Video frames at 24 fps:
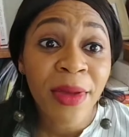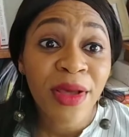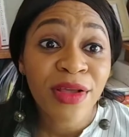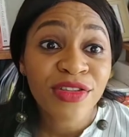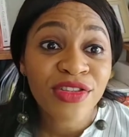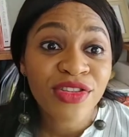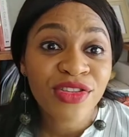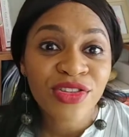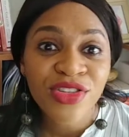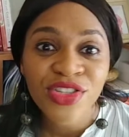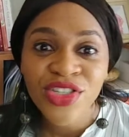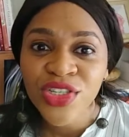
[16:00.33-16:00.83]

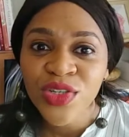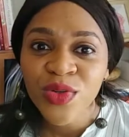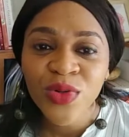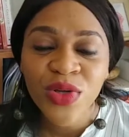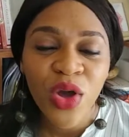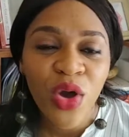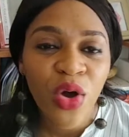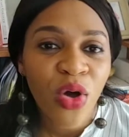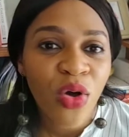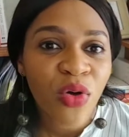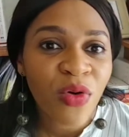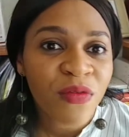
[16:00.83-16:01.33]
to deal
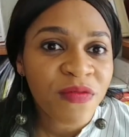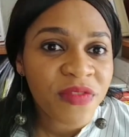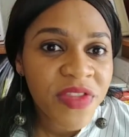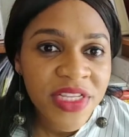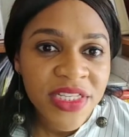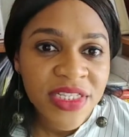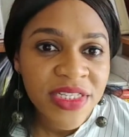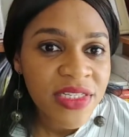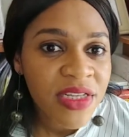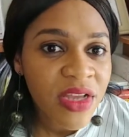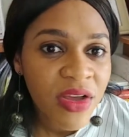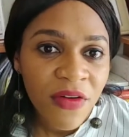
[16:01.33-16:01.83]
with all of
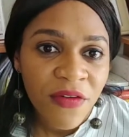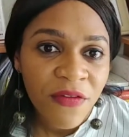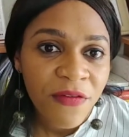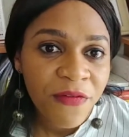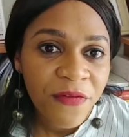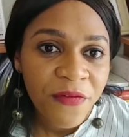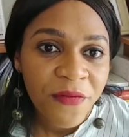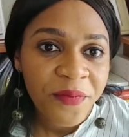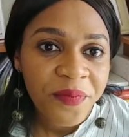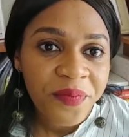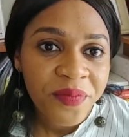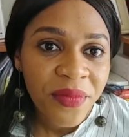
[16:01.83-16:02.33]
this stuff.
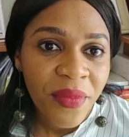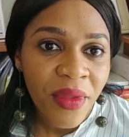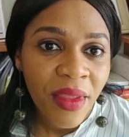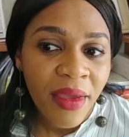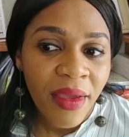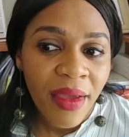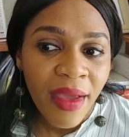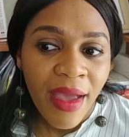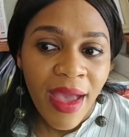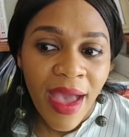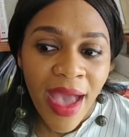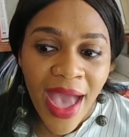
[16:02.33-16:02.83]

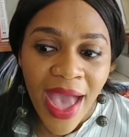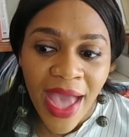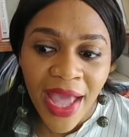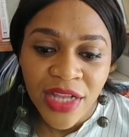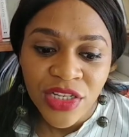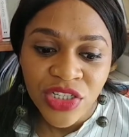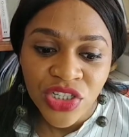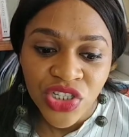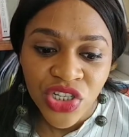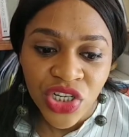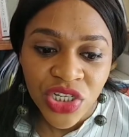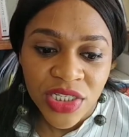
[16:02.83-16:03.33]

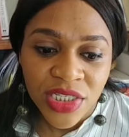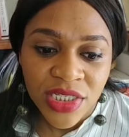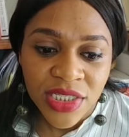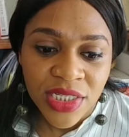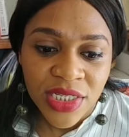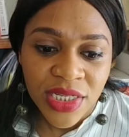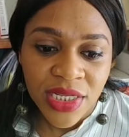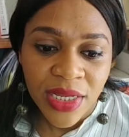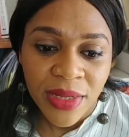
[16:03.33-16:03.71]
And just